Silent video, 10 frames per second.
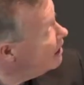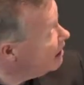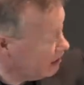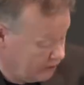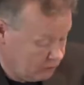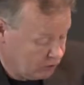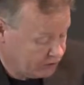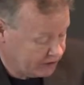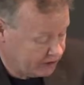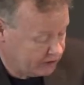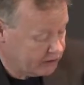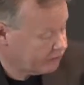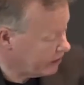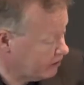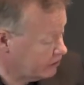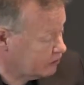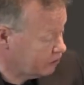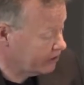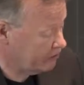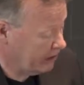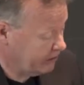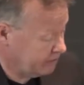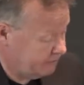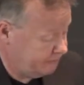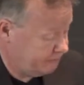in the musical record, source record.